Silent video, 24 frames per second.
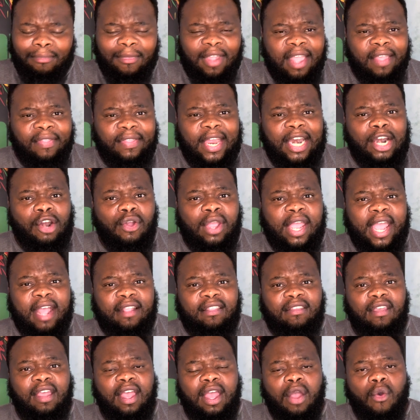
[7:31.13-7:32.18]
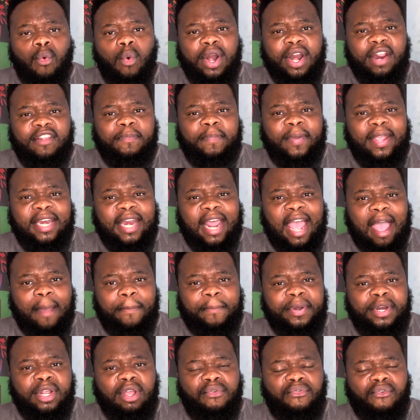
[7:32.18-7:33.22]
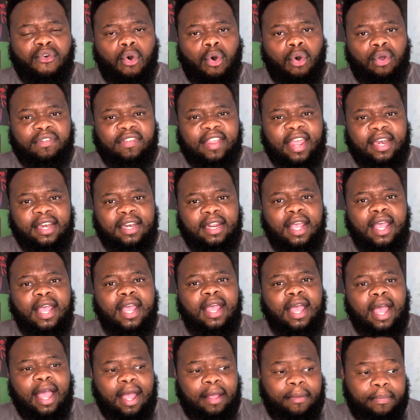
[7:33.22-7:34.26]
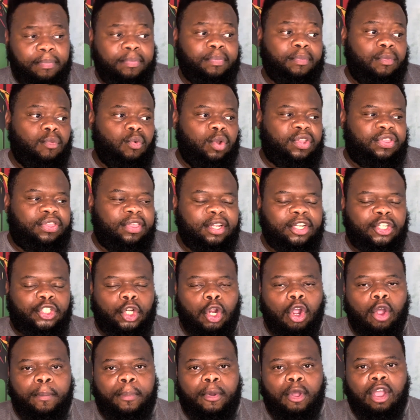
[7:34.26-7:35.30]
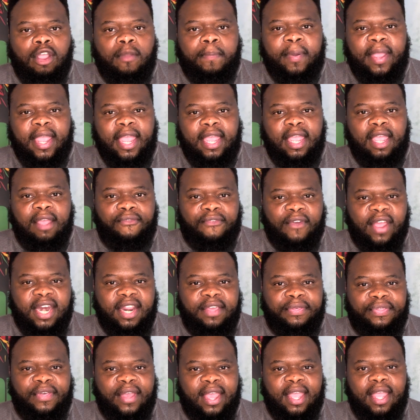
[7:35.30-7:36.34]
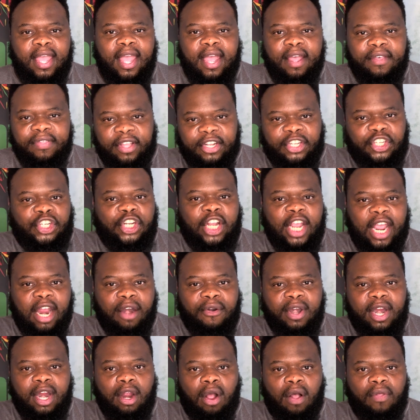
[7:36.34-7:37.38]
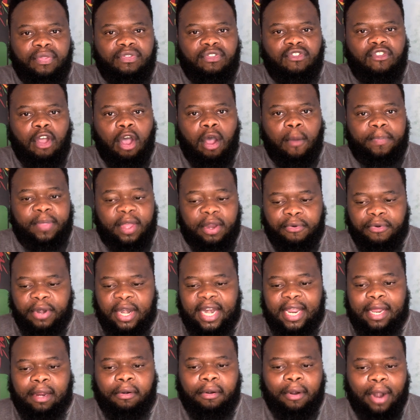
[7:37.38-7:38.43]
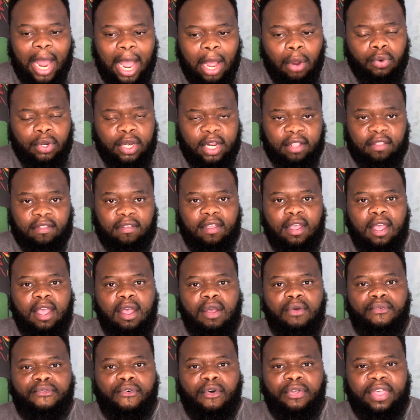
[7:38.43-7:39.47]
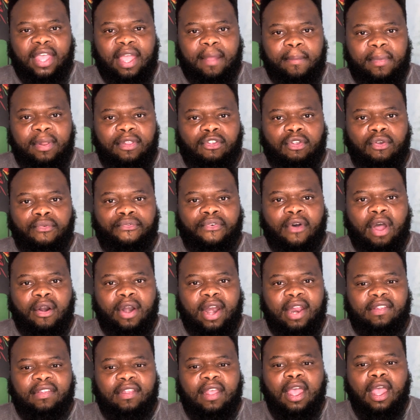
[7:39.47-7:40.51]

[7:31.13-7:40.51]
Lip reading: they look at what has been happening, of course, and with Joburg being, if anything, the cherry on top that really crowned it for them, insofar as,